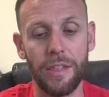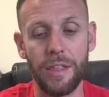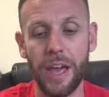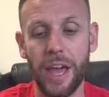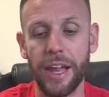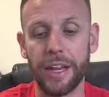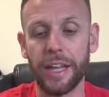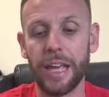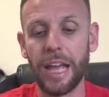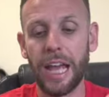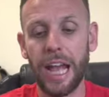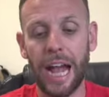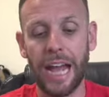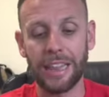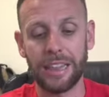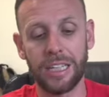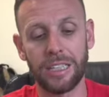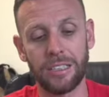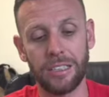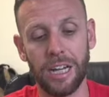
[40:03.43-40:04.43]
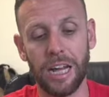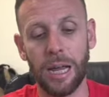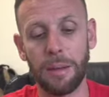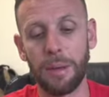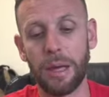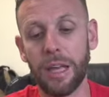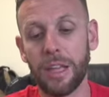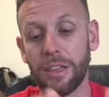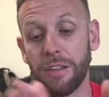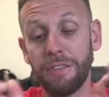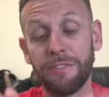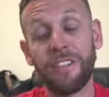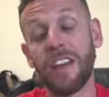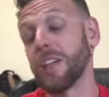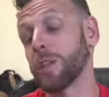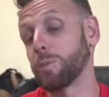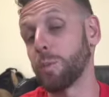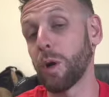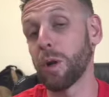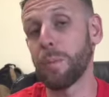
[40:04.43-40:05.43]
then at this time, the
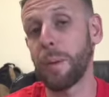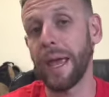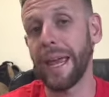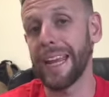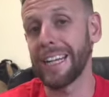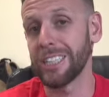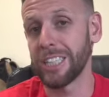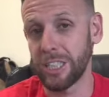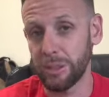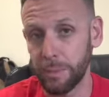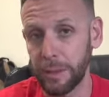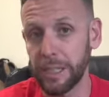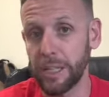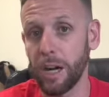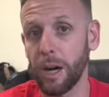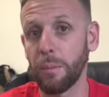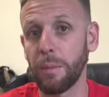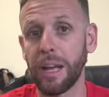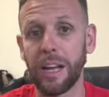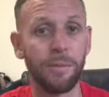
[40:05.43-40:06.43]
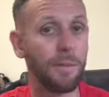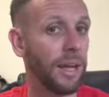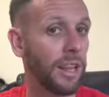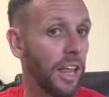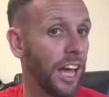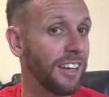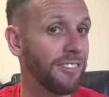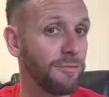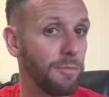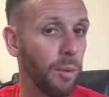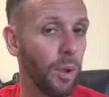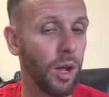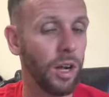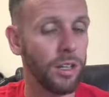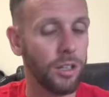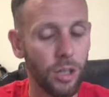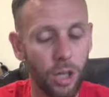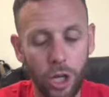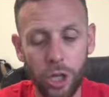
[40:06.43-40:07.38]
Facebook page has become like my lifeblood.